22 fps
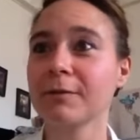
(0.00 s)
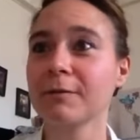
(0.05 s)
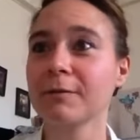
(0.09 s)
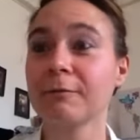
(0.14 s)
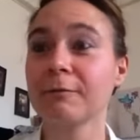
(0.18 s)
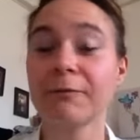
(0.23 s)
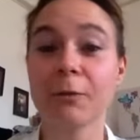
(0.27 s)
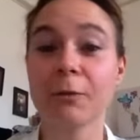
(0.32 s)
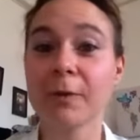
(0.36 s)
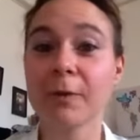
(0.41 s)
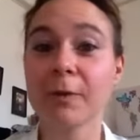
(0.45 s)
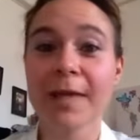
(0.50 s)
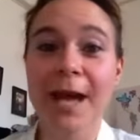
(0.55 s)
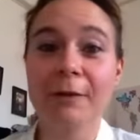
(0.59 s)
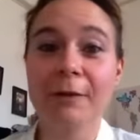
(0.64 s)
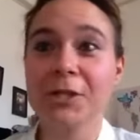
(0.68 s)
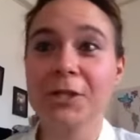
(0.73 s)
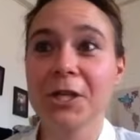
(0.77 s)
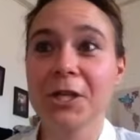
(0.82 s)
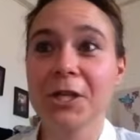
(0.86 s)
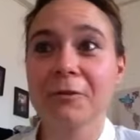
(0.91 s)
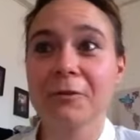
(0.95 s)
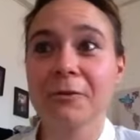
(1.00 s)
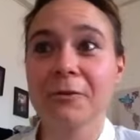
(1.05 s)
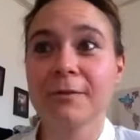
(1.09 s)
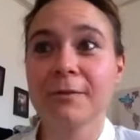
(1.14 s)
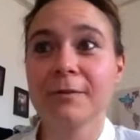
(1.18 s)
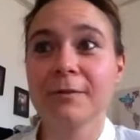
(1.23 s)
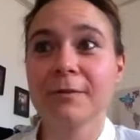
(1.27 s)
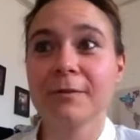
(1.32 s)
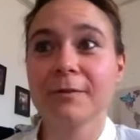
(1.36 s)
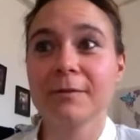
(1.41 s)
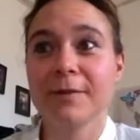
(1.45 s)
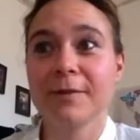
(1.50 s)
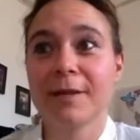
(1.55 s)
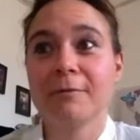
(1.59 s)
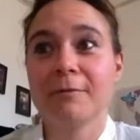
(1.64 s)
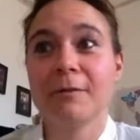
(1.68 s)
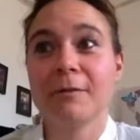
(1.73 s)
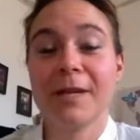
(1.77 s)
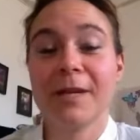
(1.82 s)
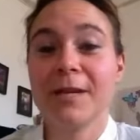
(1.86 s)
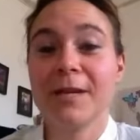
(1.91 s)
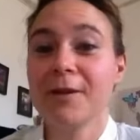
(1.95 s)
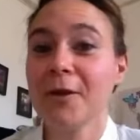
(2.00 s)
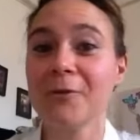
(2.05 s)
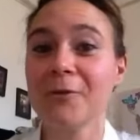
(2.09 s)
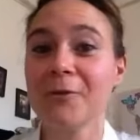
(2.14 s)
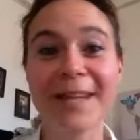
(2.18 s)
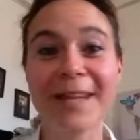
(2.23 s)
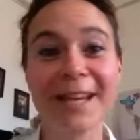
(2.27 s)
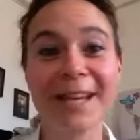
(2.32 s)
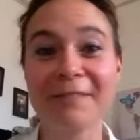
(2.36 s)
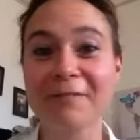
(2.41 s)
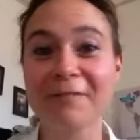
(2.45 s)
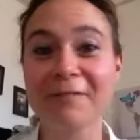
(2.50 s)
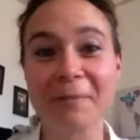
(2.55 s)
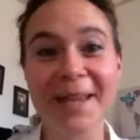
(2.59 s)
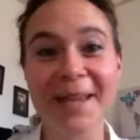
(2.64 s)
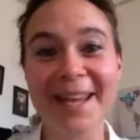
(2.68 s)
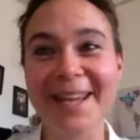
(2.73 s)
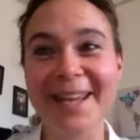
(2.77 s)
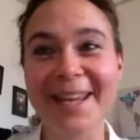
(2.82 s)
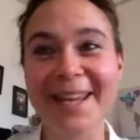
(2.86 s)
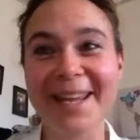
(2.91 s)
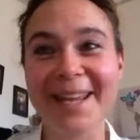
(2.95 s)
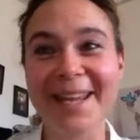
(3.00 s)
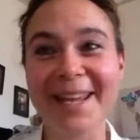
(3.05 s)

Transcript: For without you, there would be no need for me.